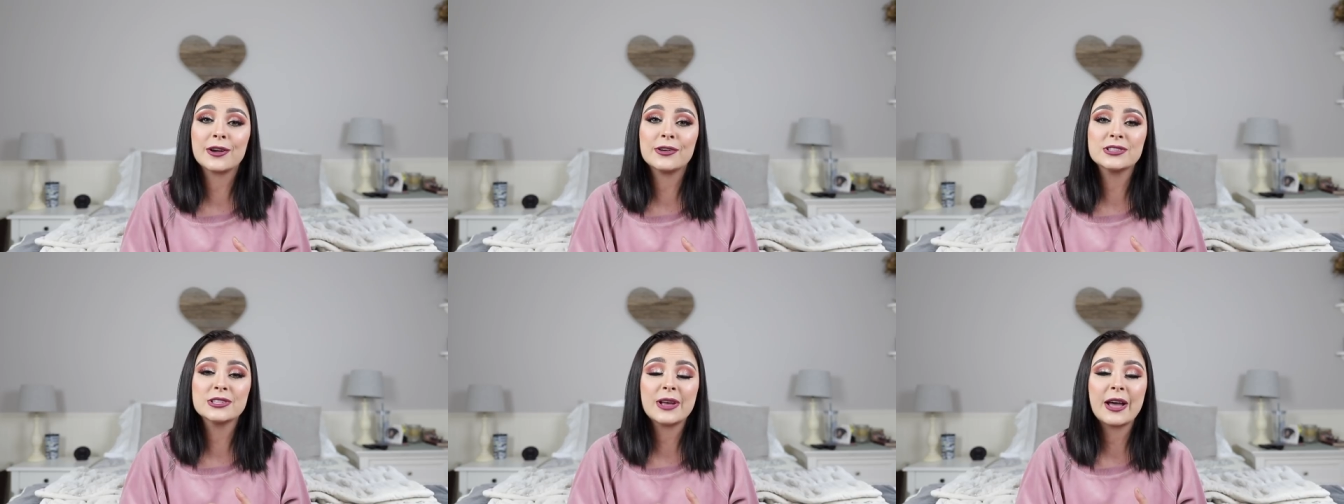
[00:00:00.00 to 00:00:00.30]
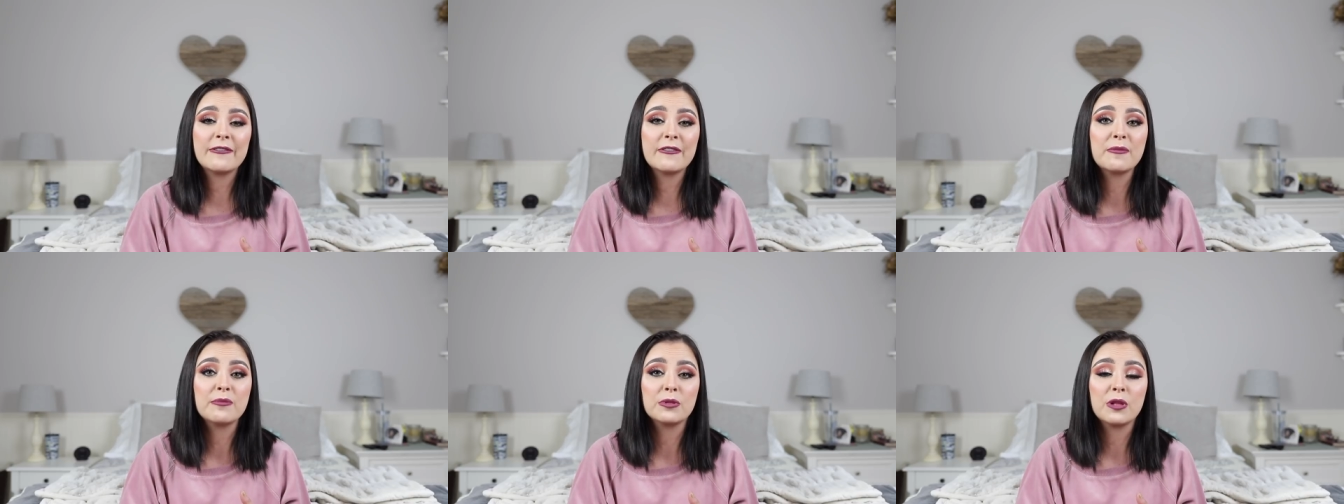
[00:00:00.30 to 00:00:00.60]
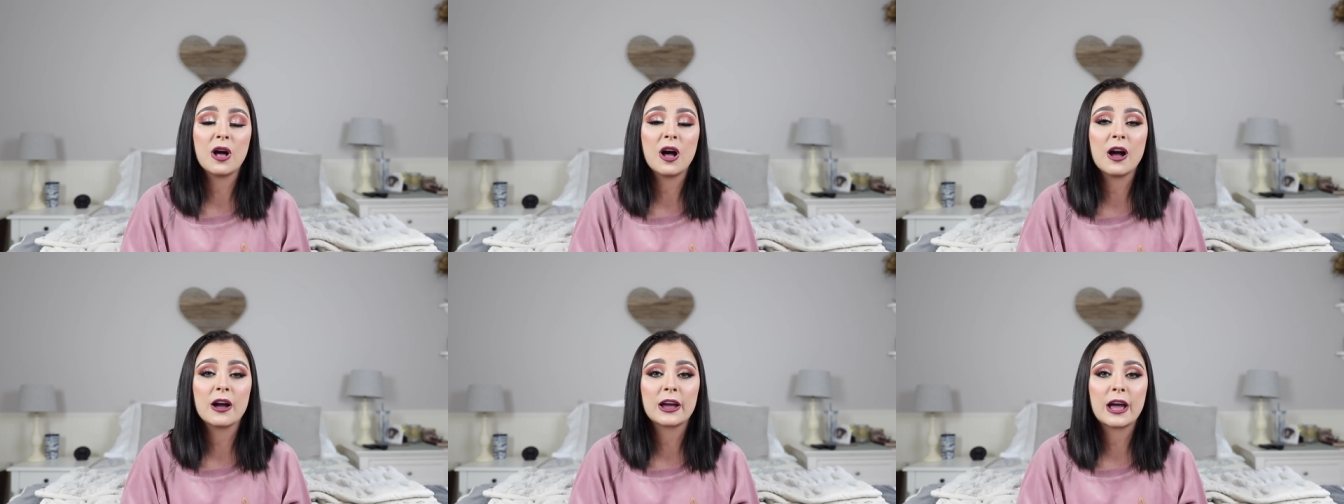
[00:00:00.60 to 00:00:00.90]
I also have a
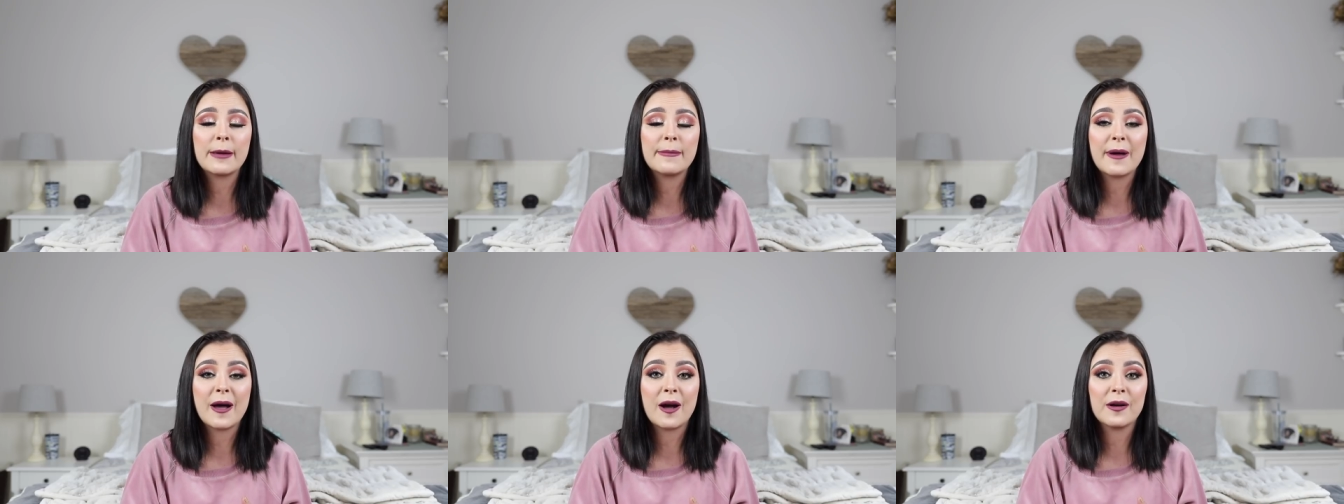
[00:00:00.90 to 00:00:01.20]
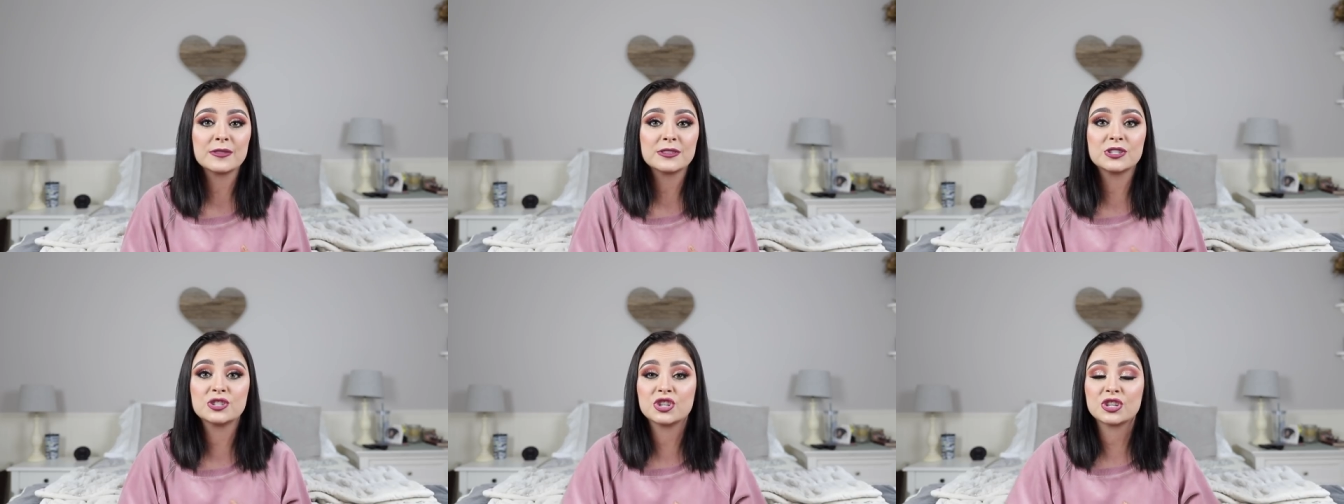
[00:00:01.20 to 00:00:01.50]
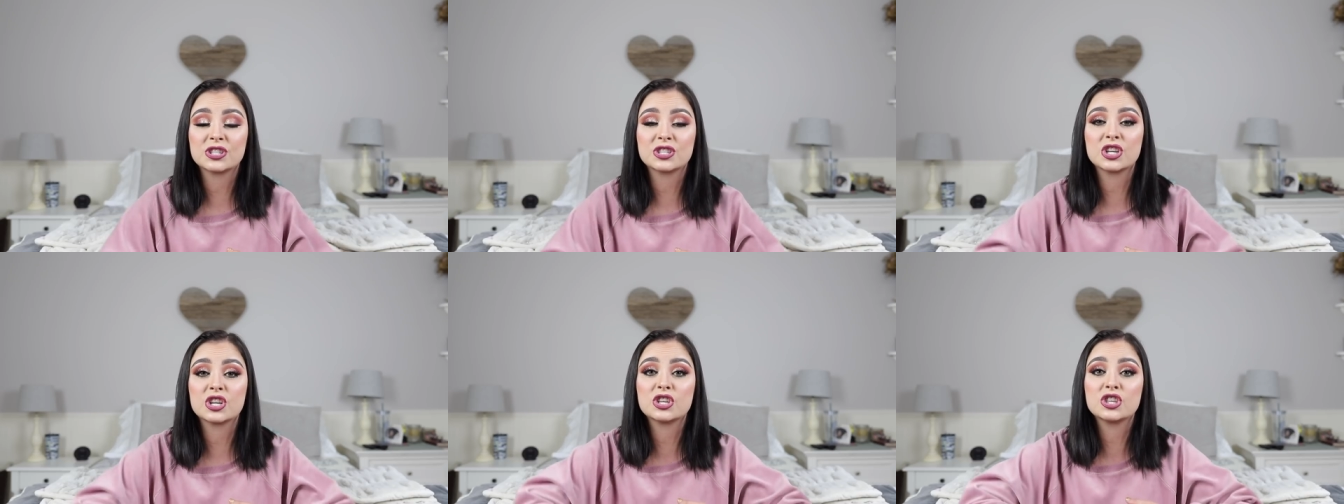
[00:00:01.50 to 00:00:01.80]
blog about
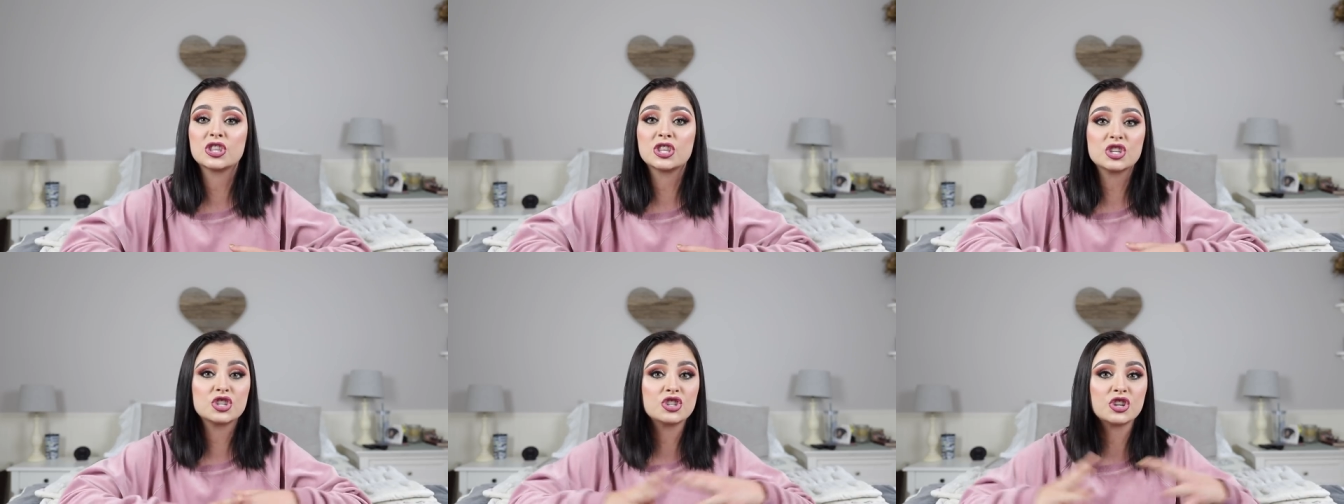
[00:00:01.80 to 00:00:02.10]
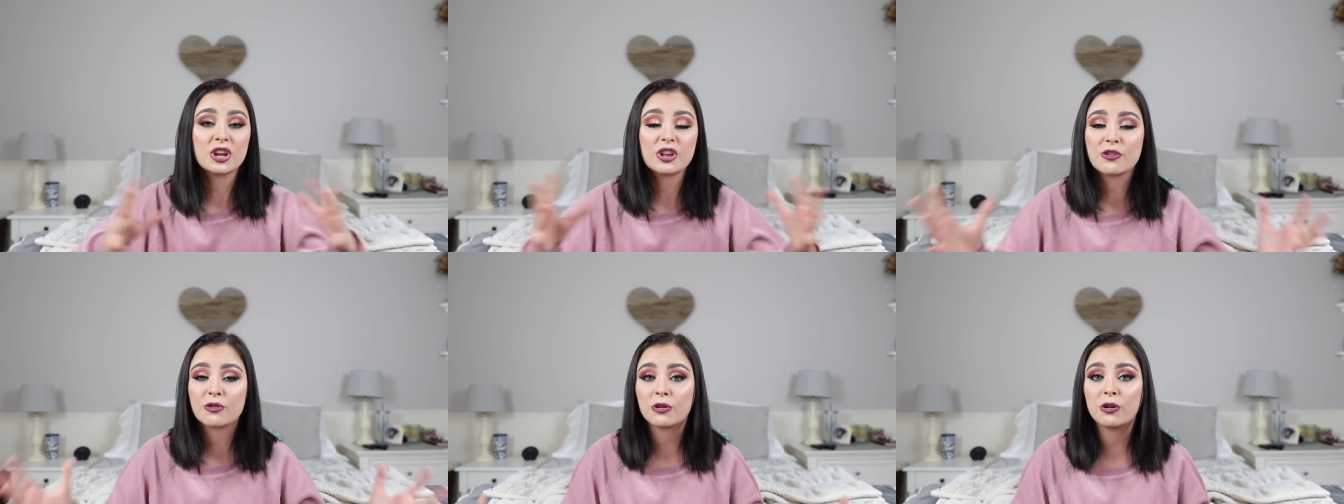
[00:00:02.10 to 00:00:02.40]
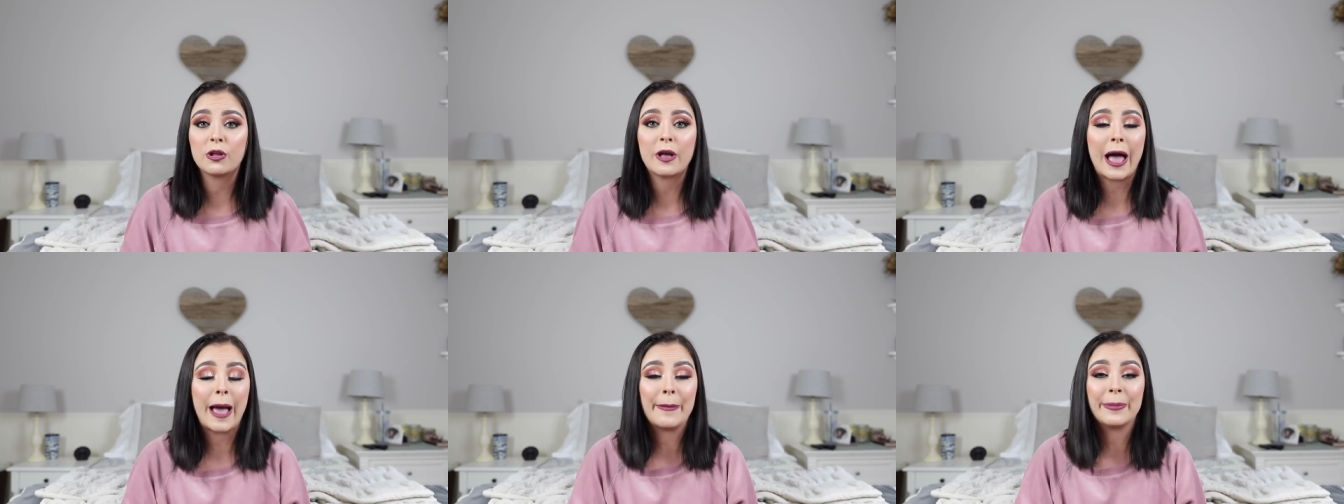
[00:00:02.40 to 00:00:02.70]
just the
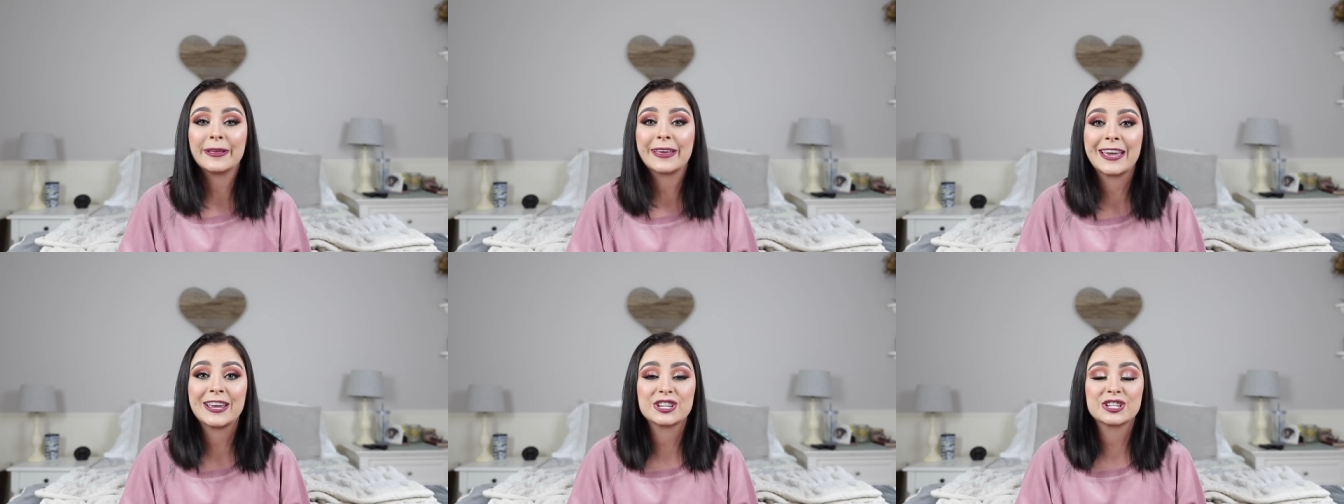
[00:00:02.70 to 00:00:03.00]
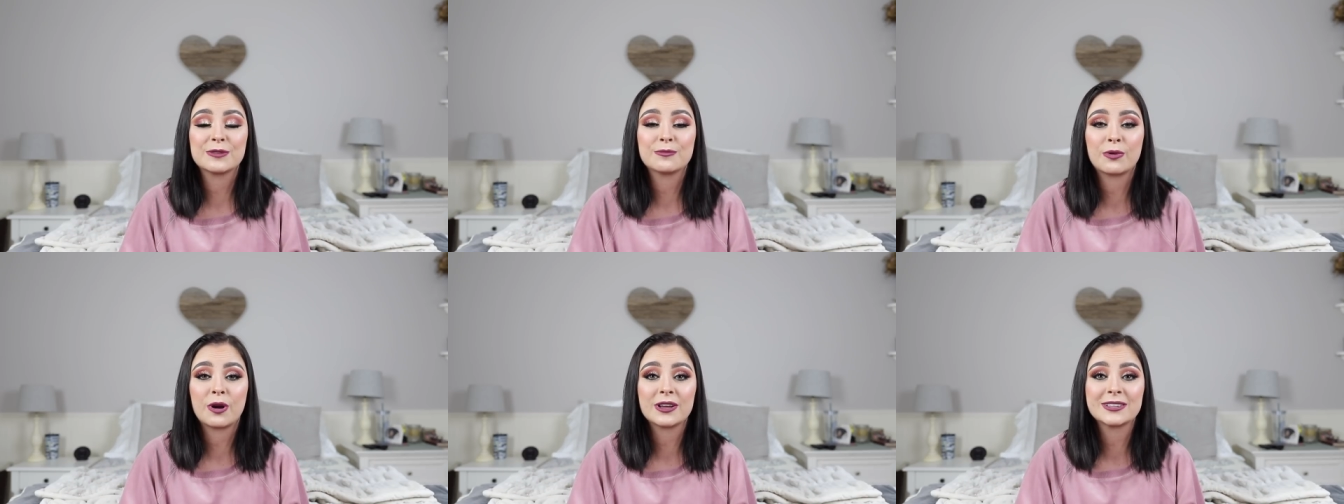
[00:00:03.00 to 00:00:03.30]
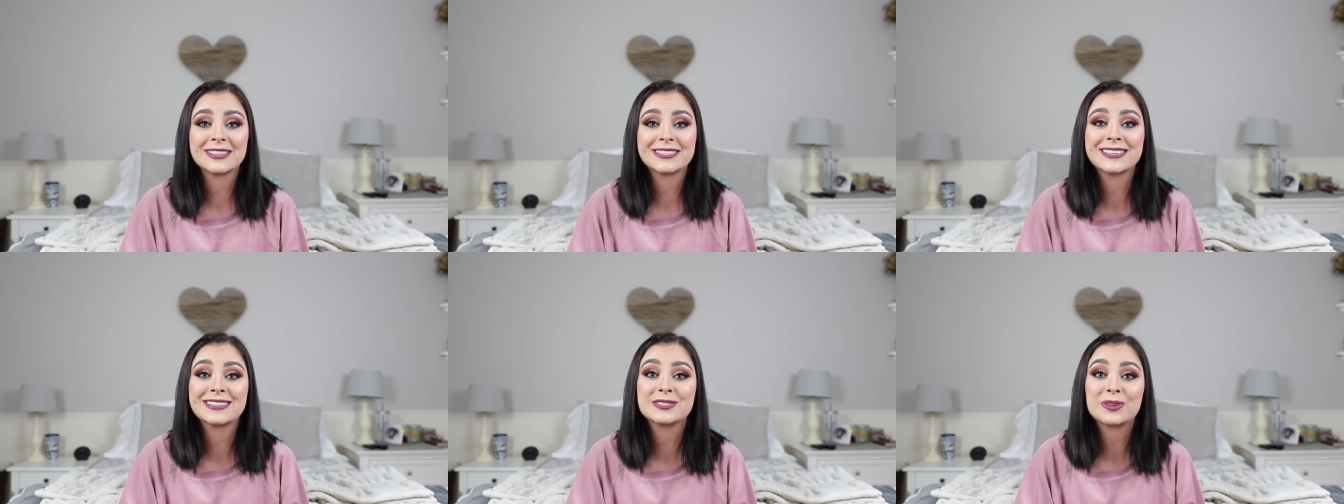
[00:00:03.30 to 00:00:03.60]
general application
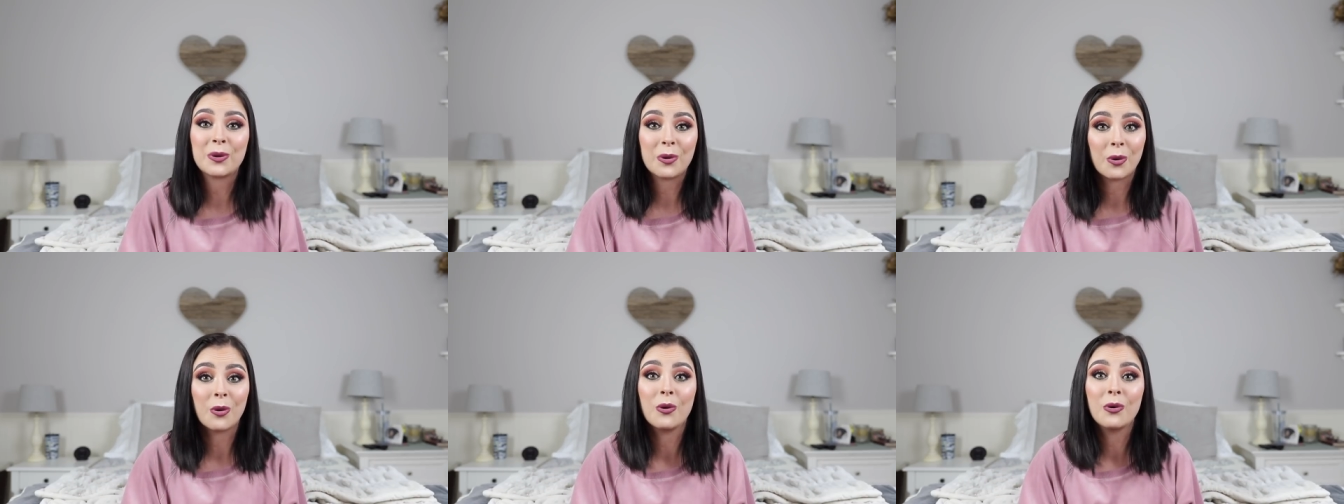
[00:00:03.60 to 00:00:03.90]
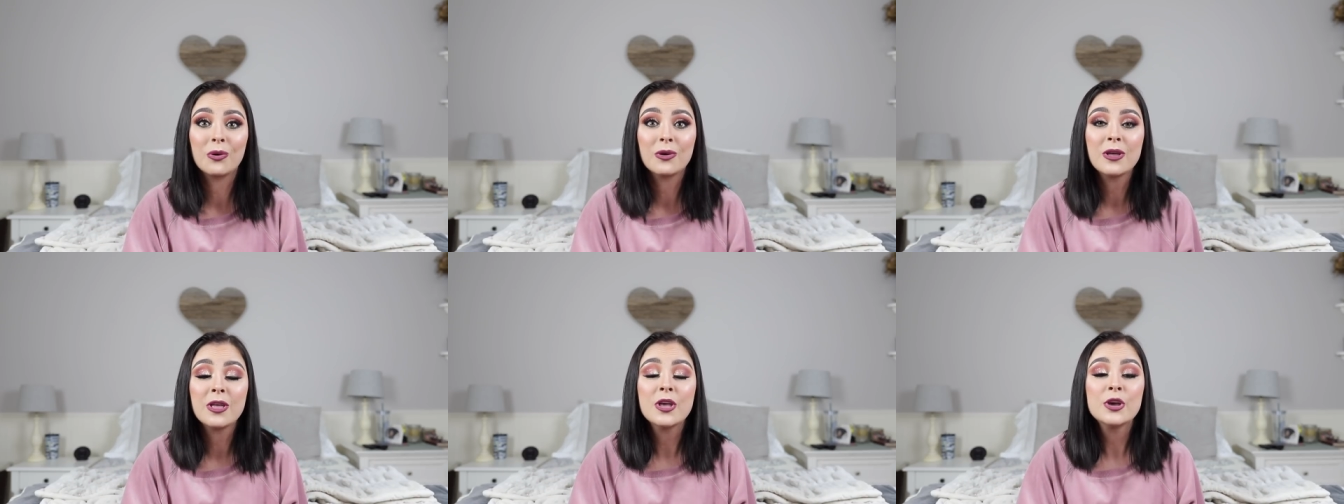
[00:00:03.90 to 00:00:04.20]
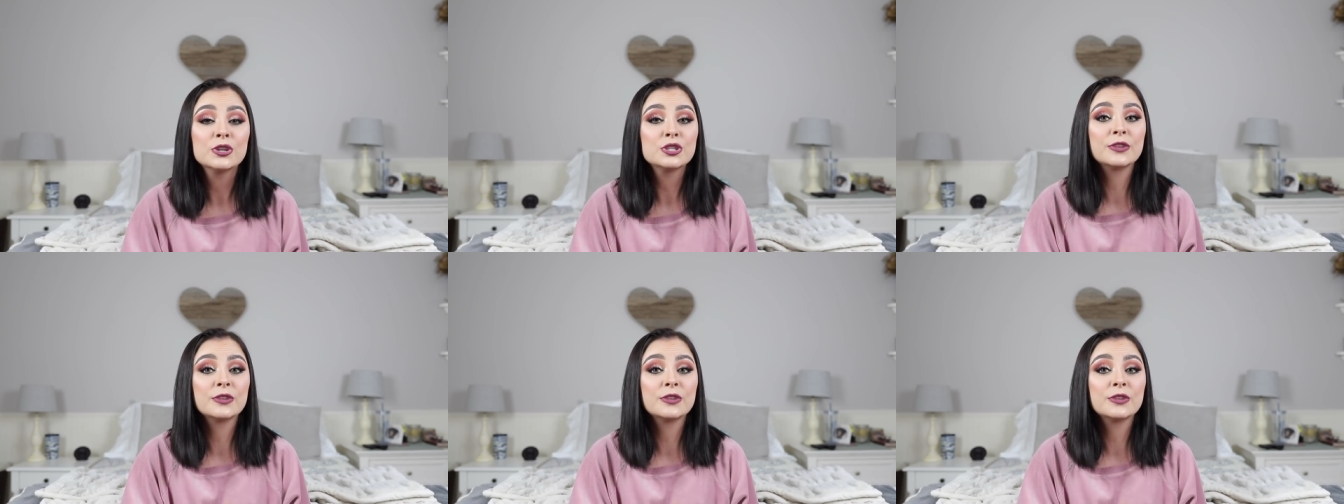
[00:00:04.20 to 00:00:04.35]
process as a whole.